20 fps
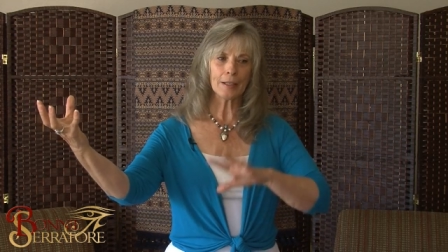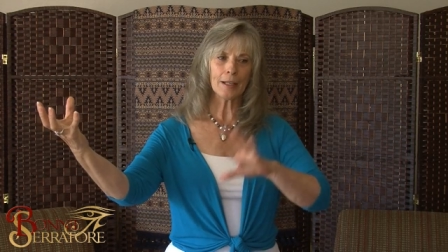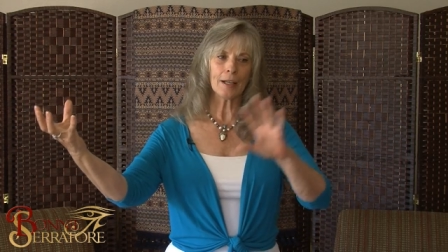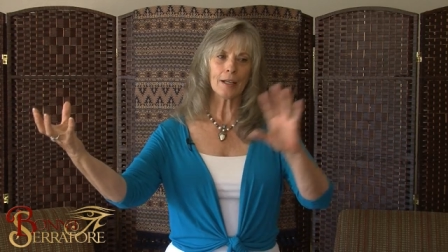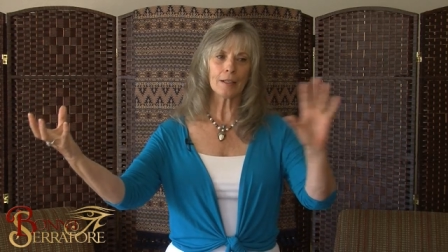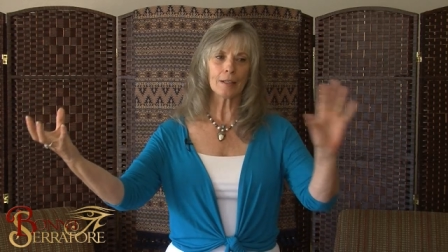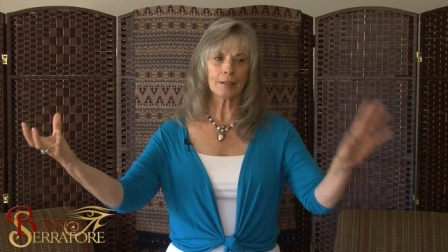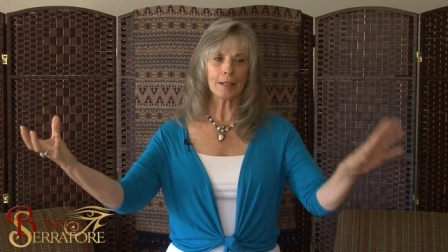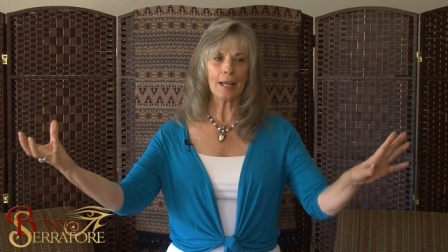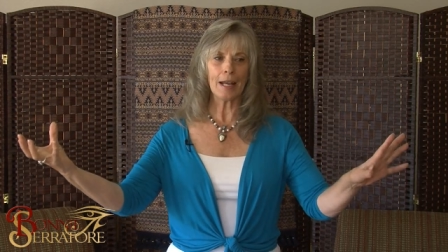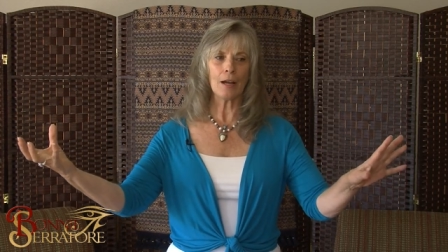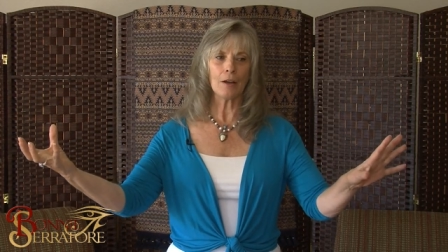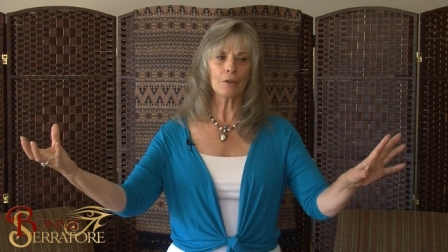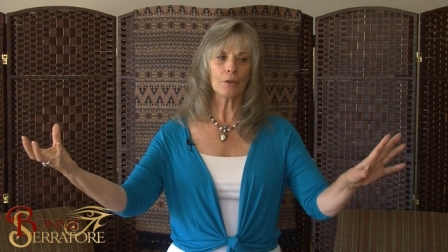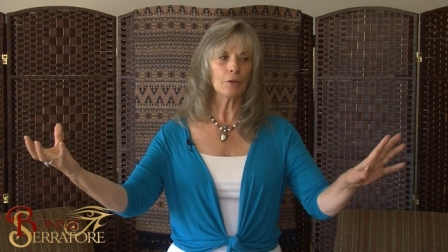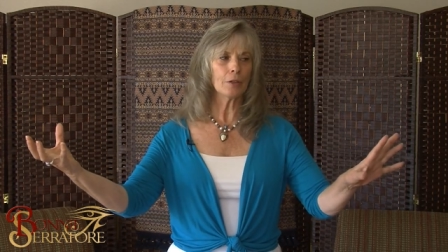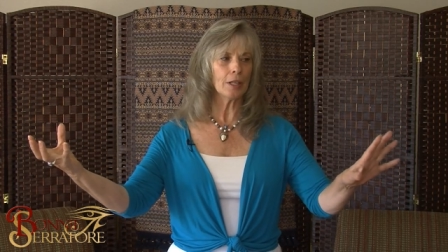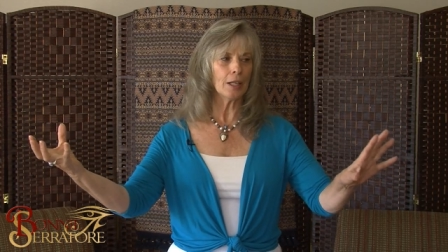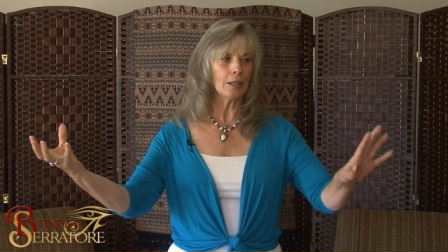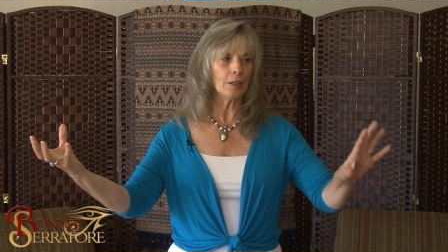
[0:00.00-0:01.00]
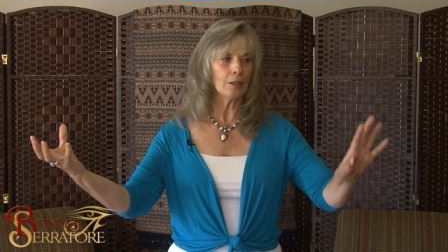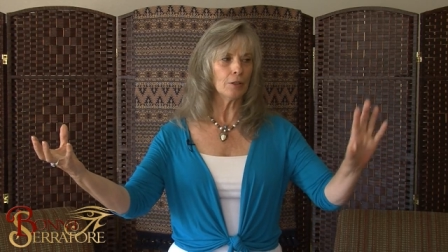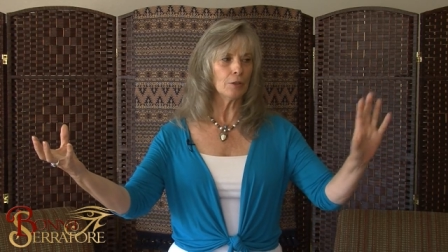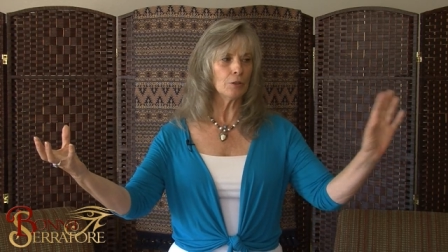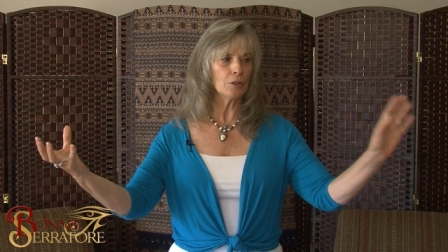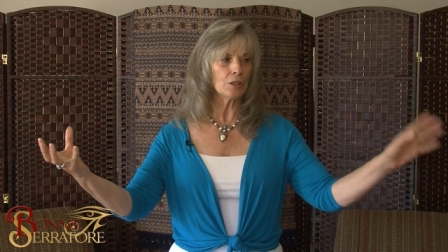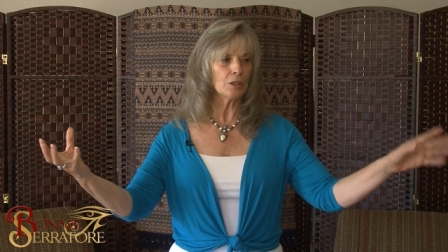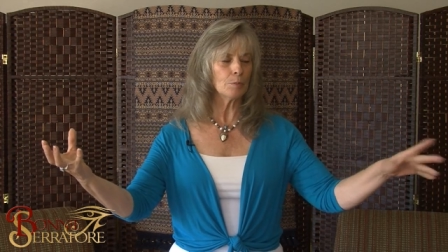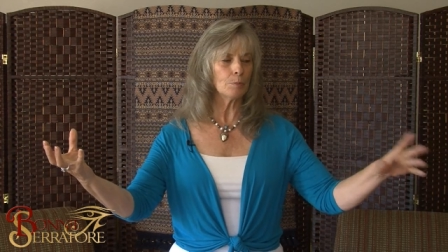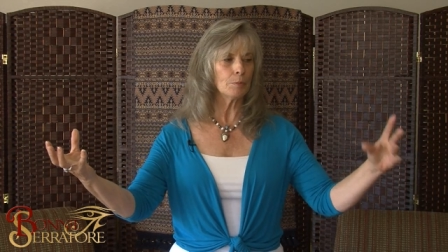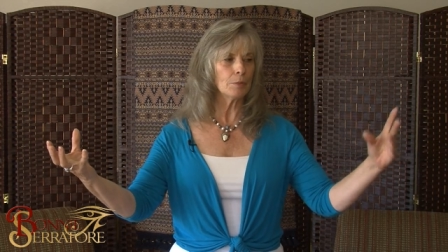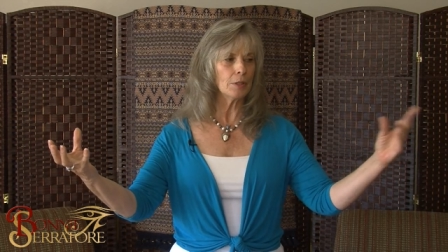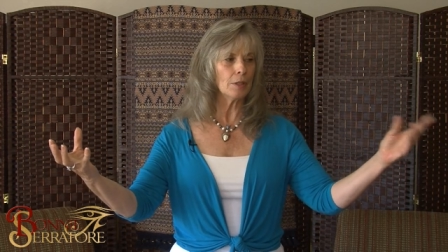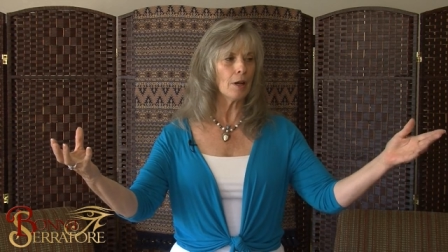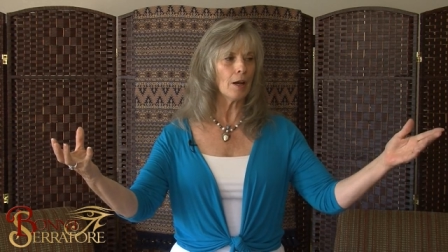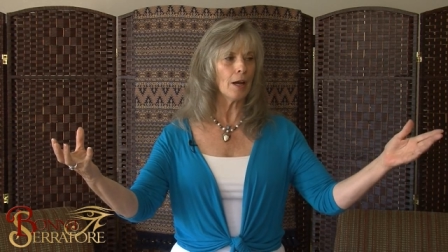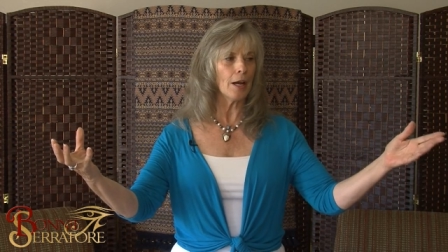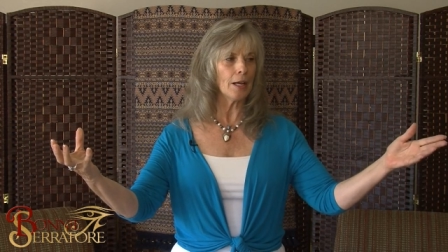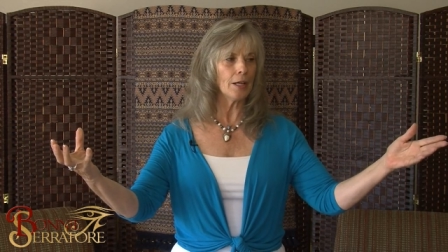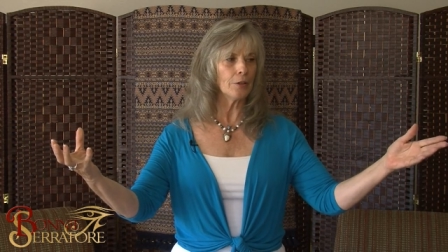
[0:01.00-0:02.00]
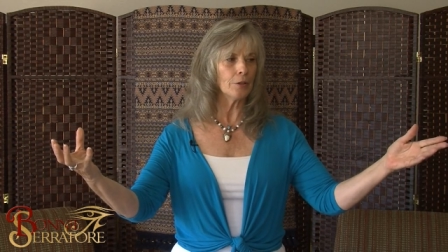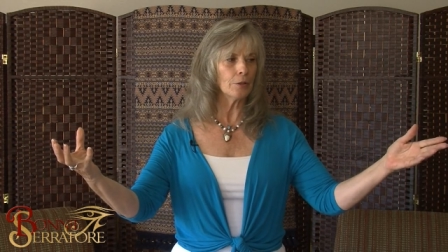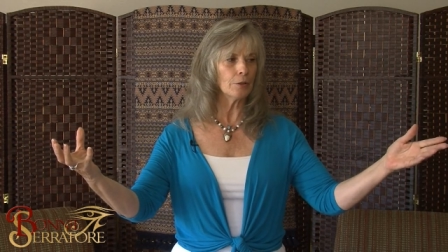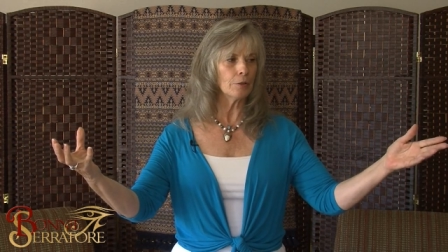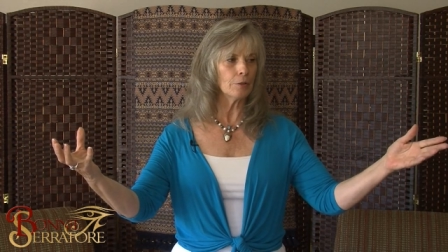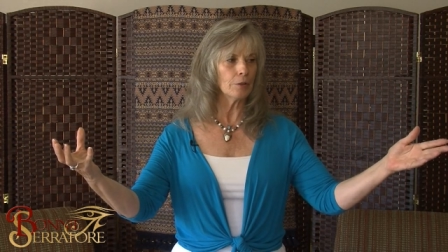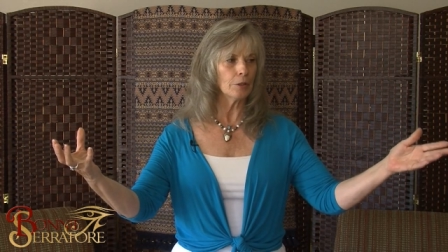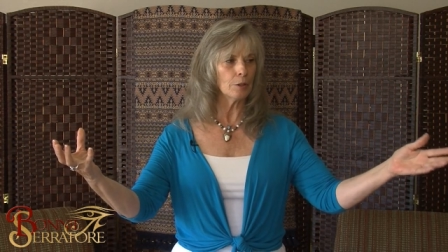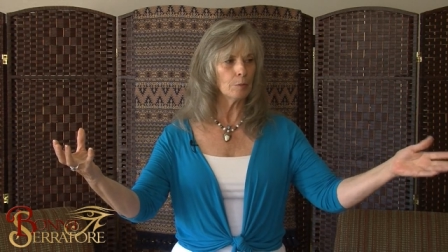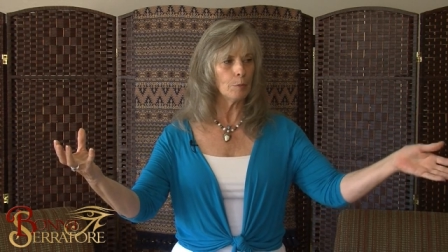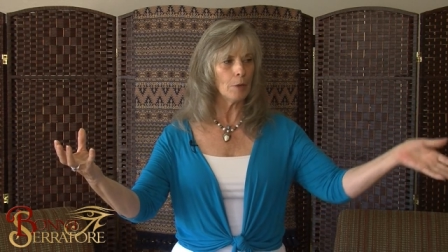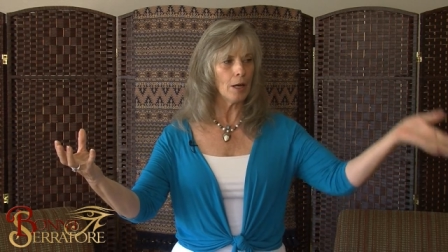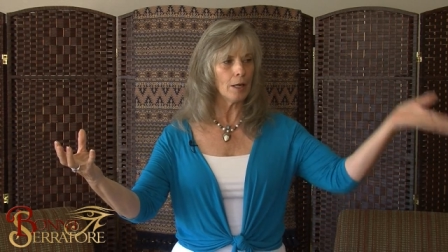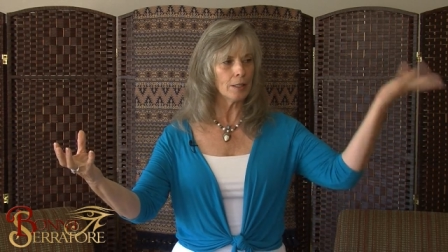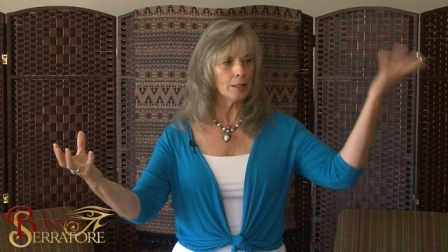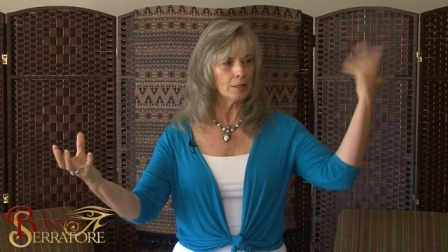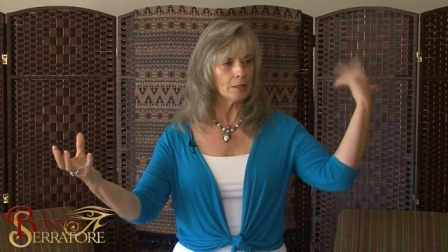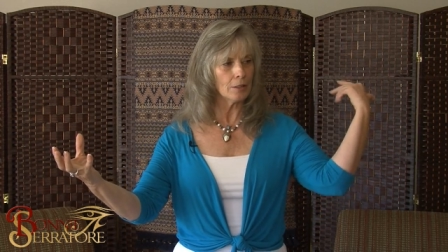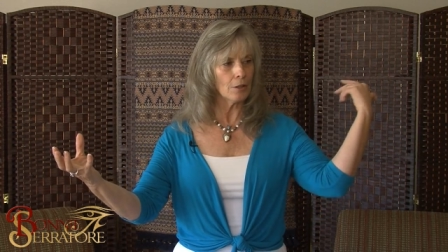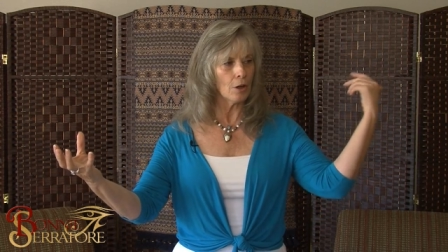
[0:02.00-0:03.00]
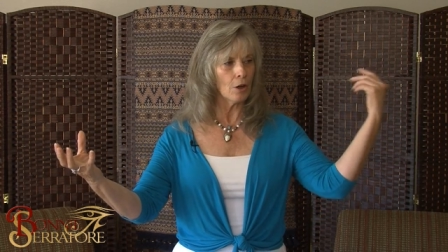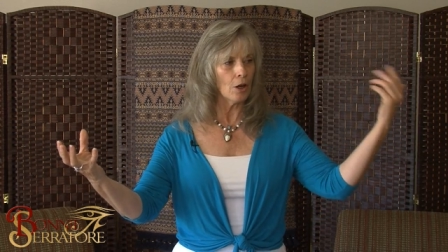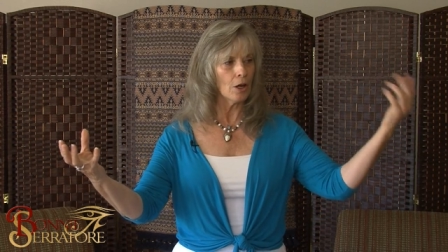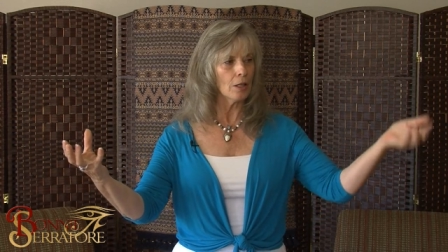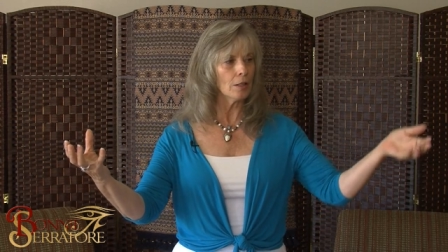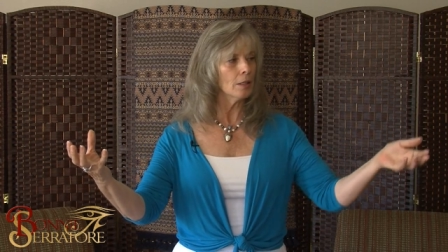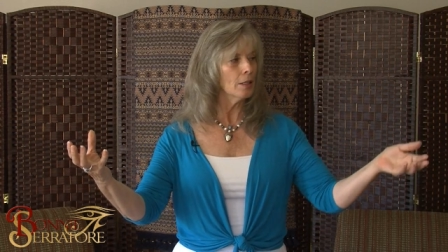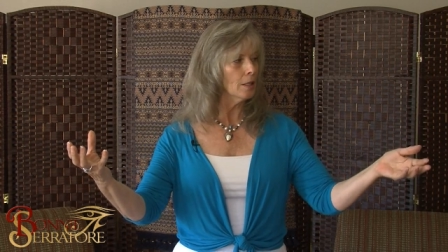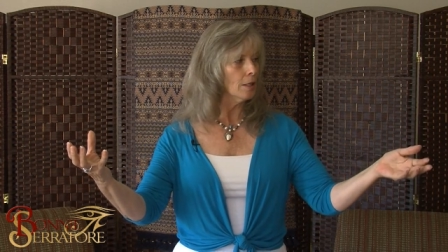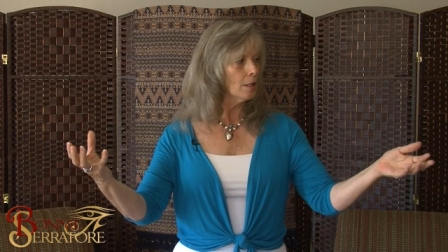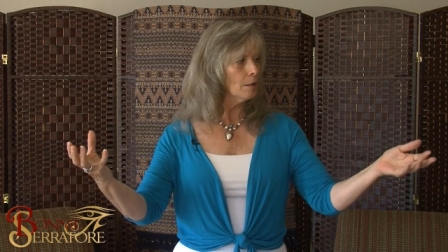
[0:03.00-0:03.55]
like now, okay, you just died, your, your body's gone,